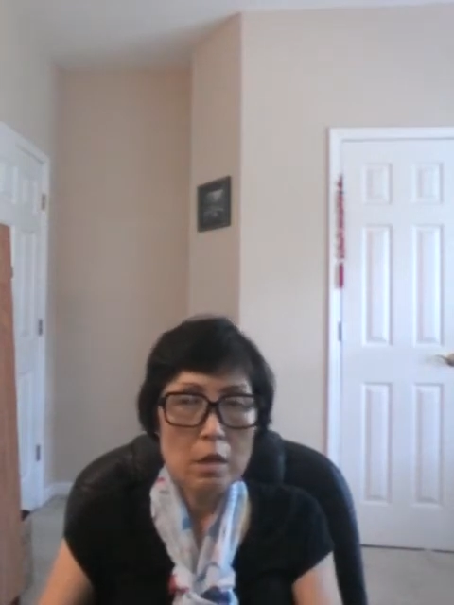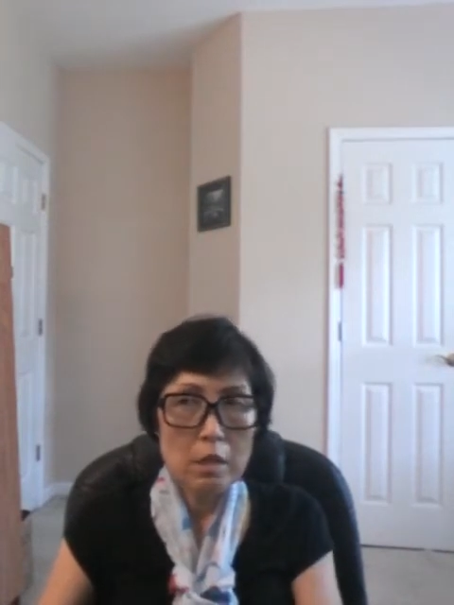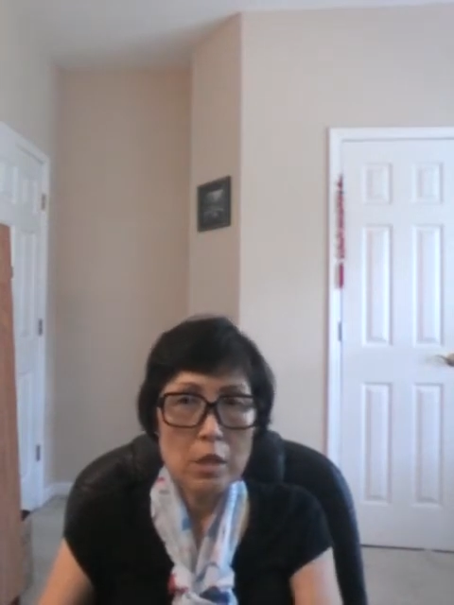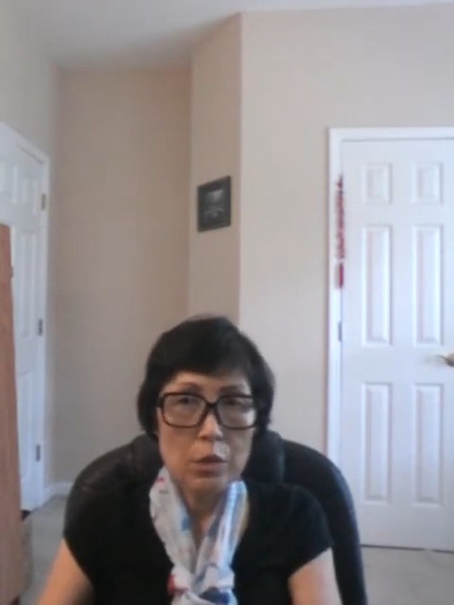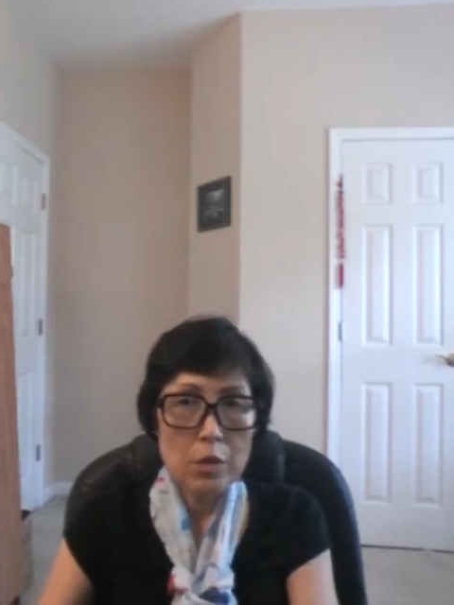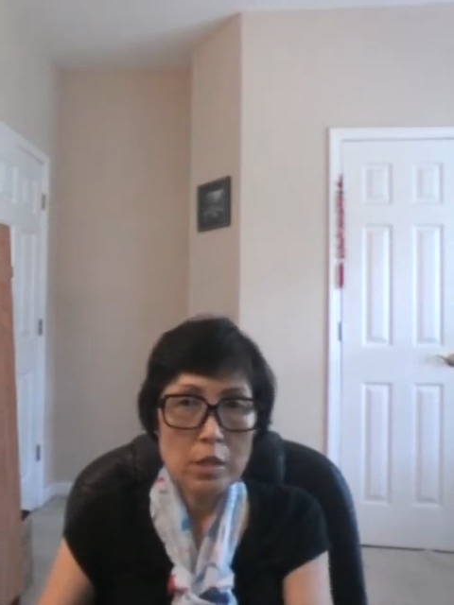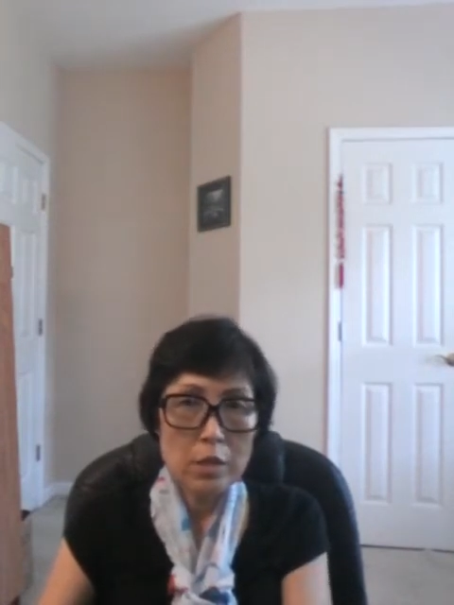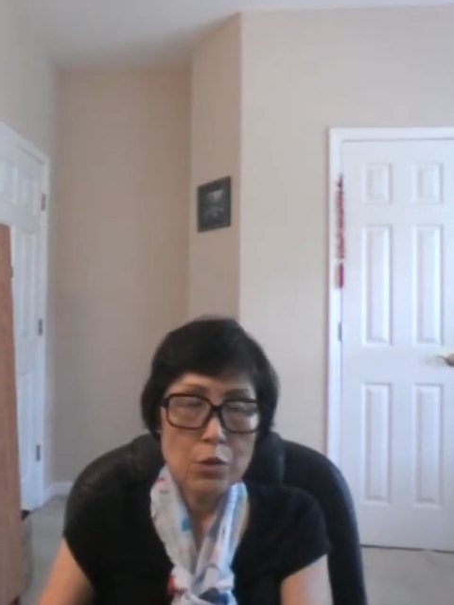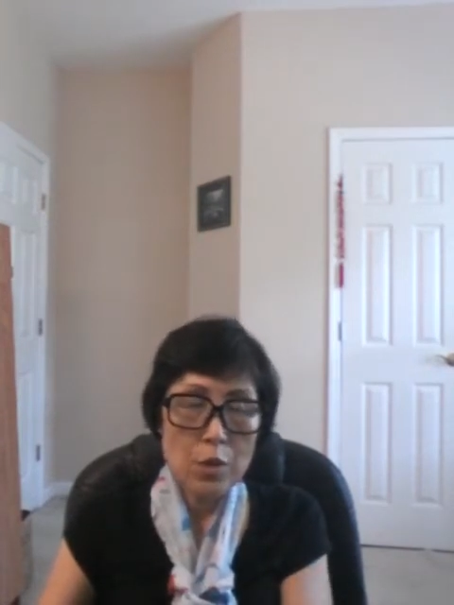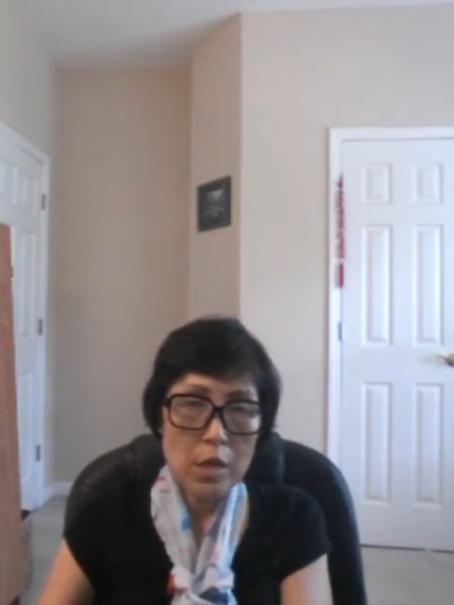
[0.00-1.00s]
increase
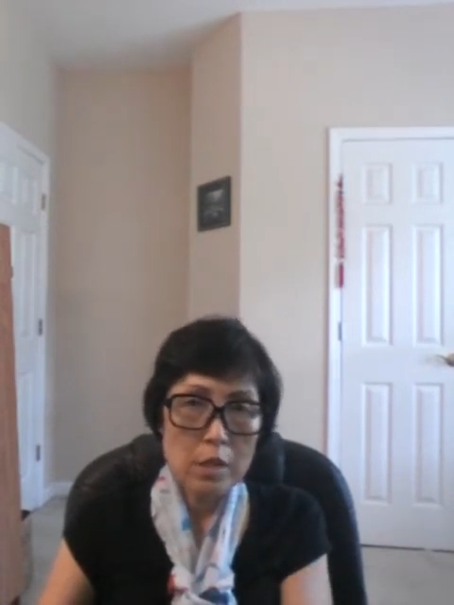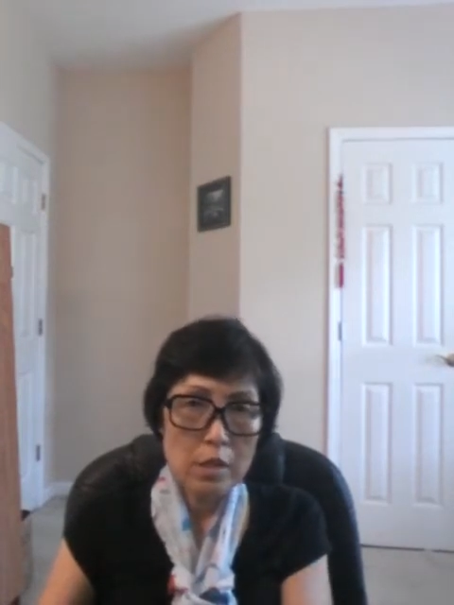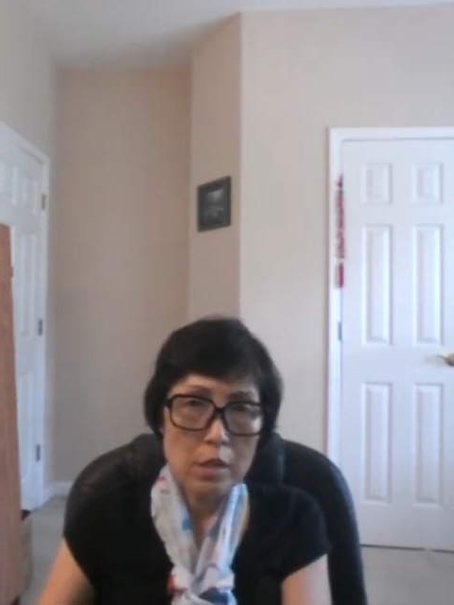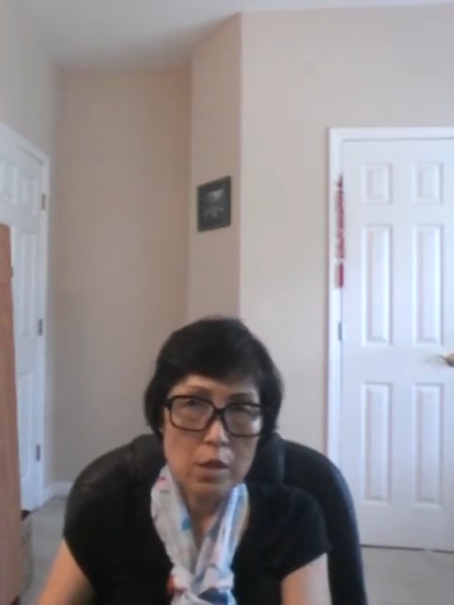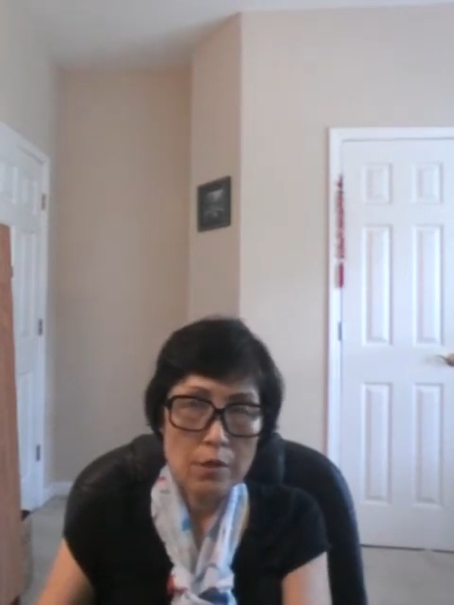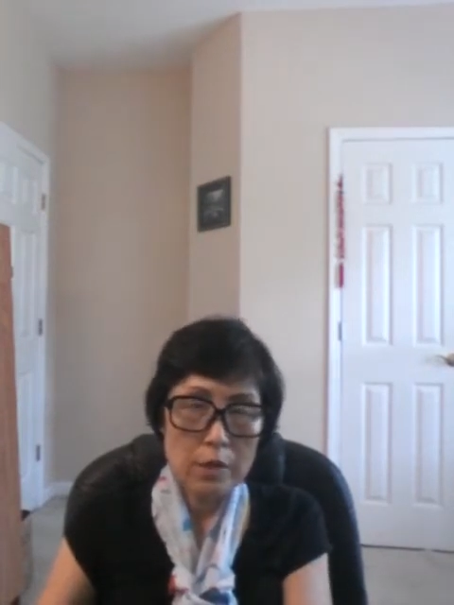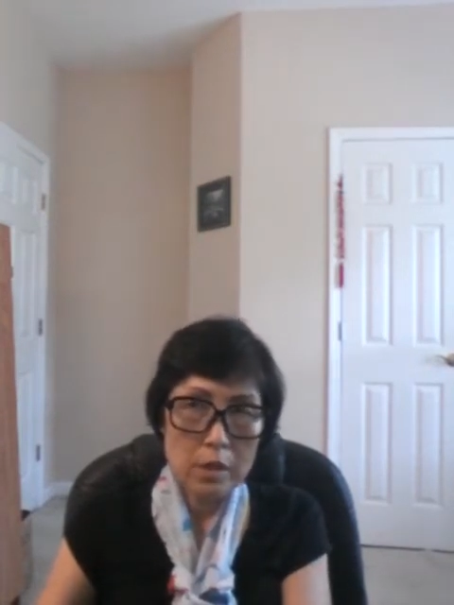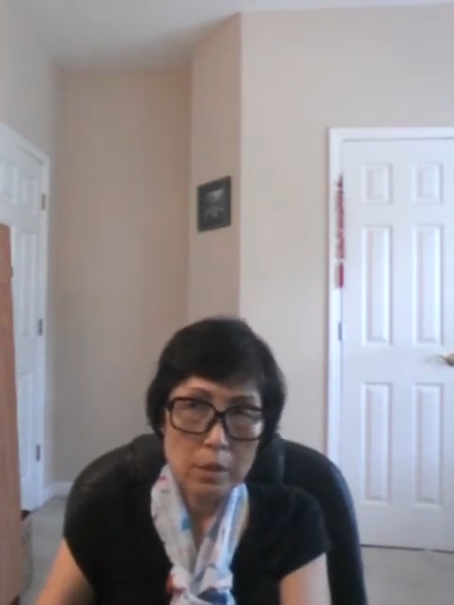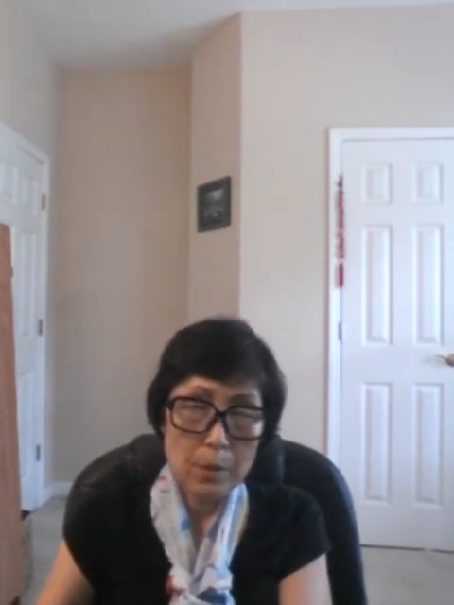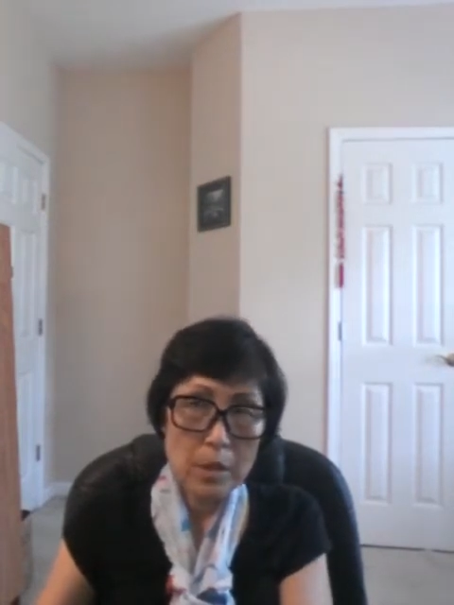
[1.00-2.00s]
the risk of the
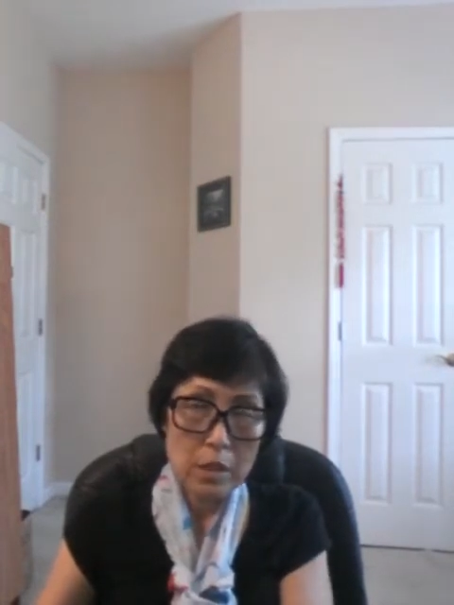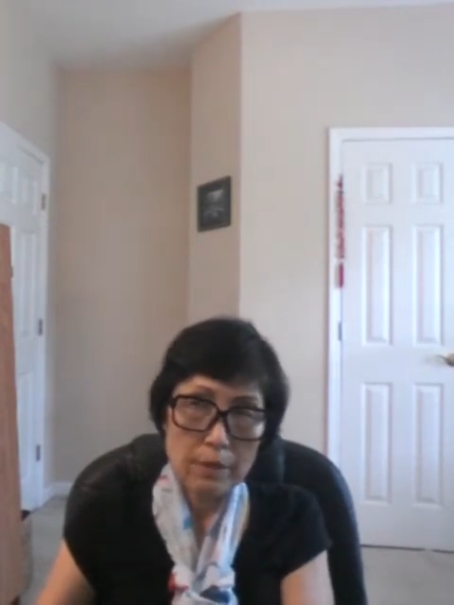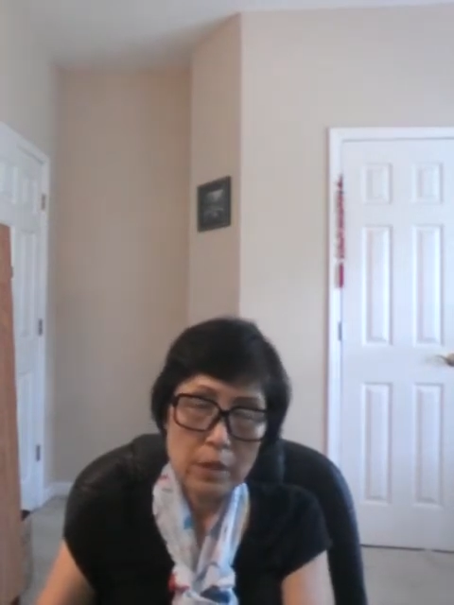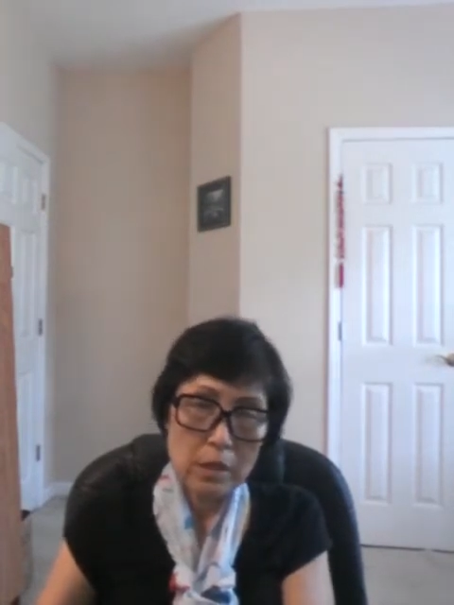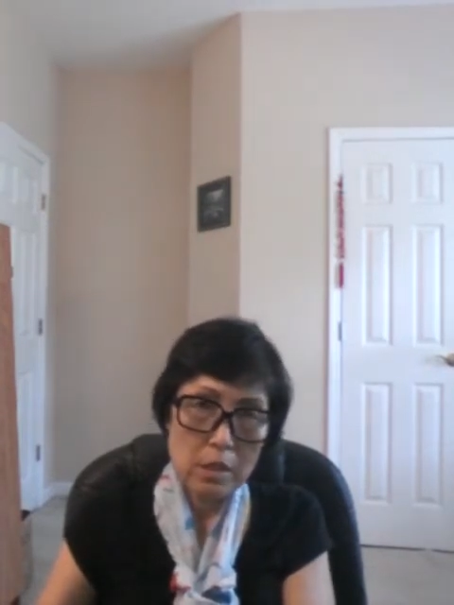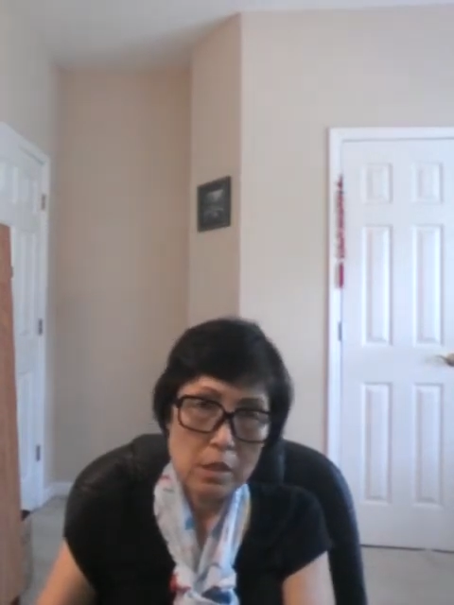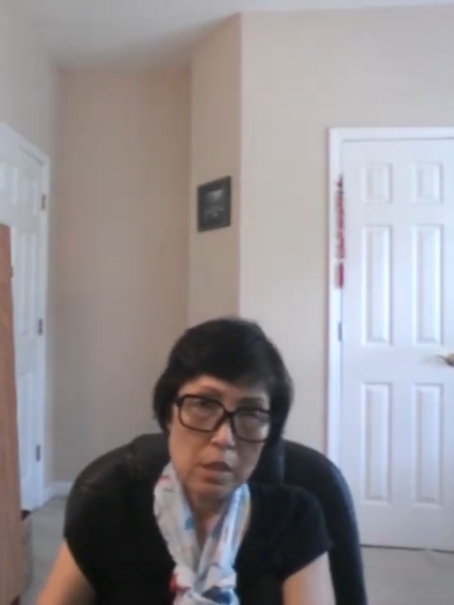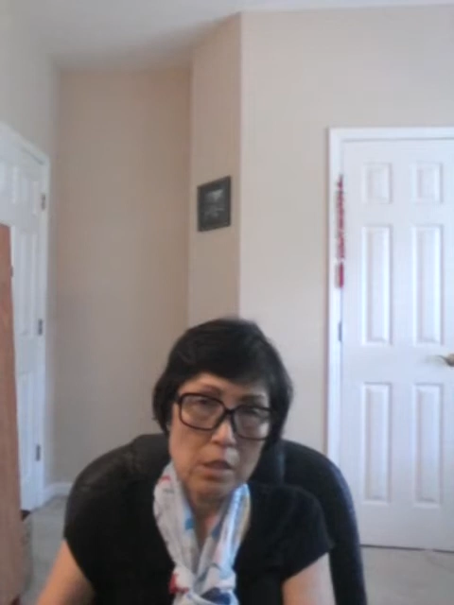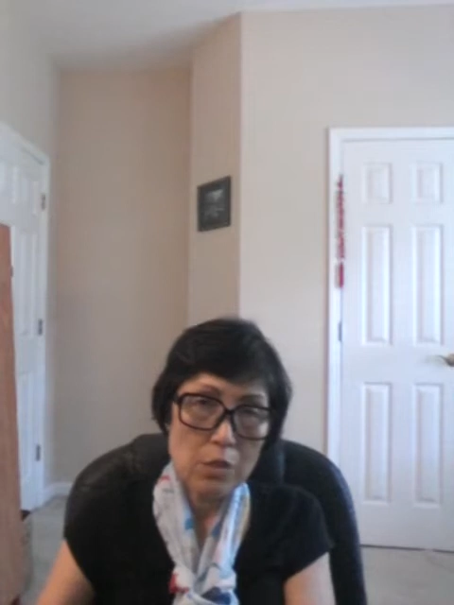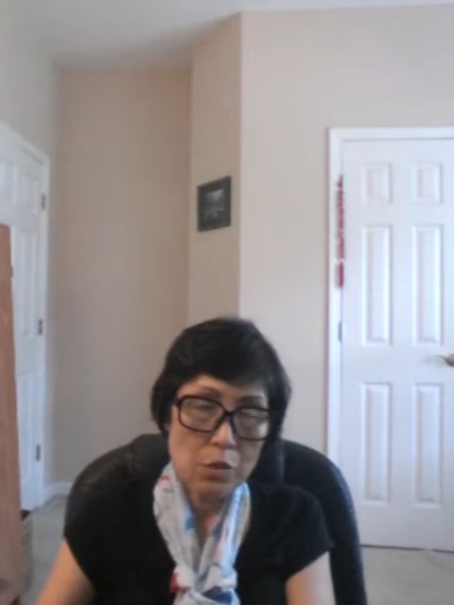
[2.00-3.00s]
specific
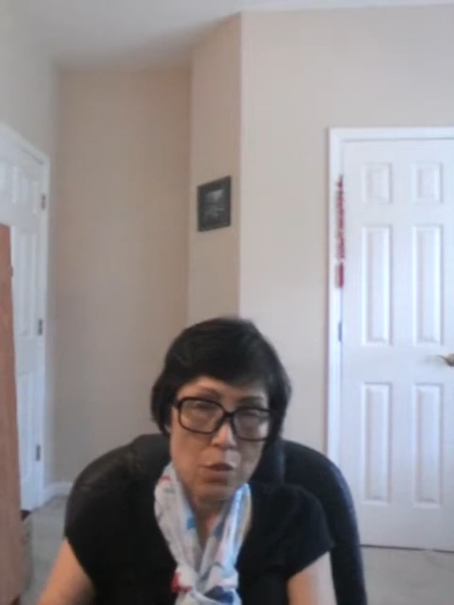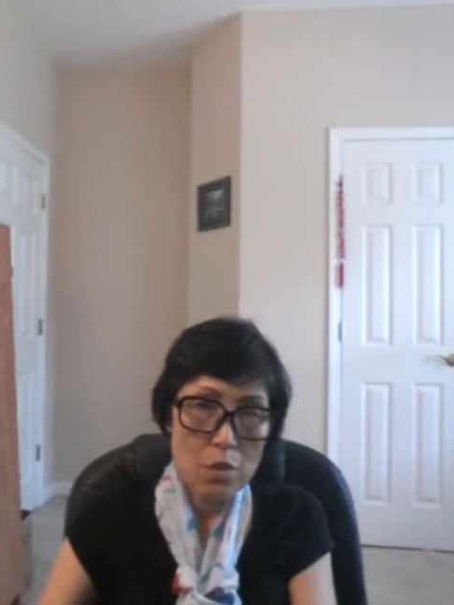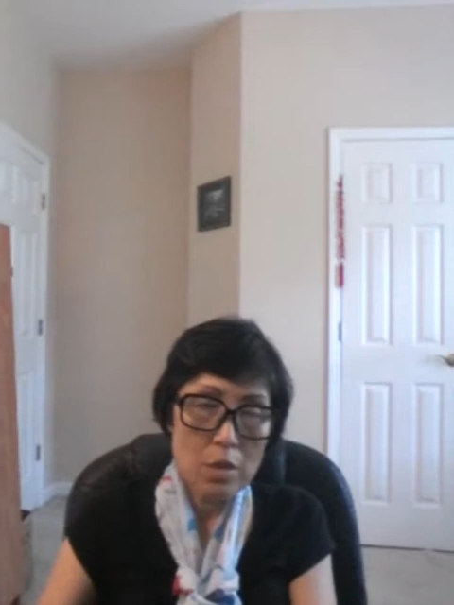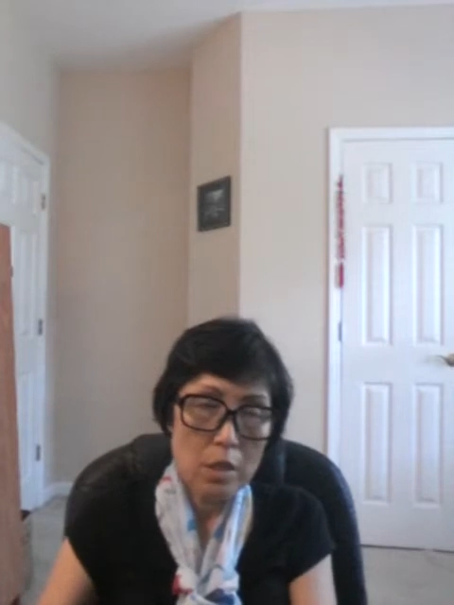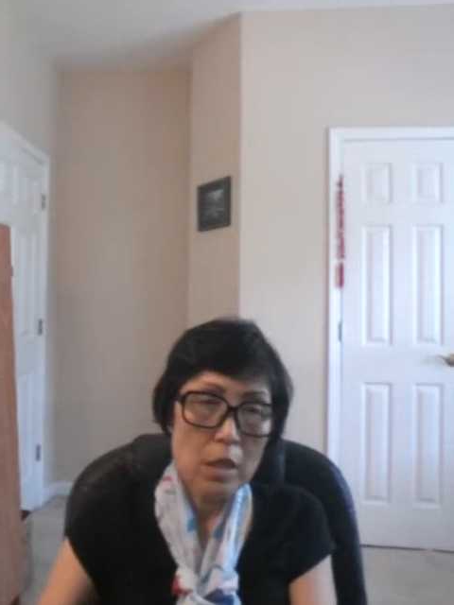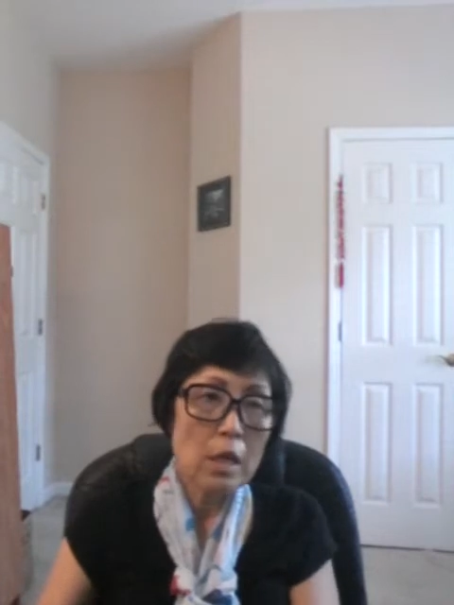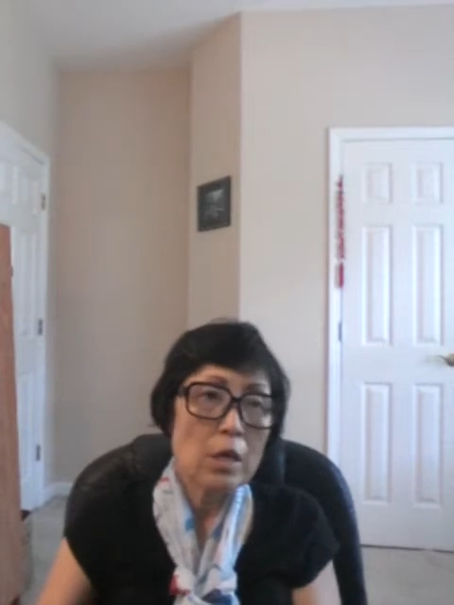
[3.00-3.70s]
disease or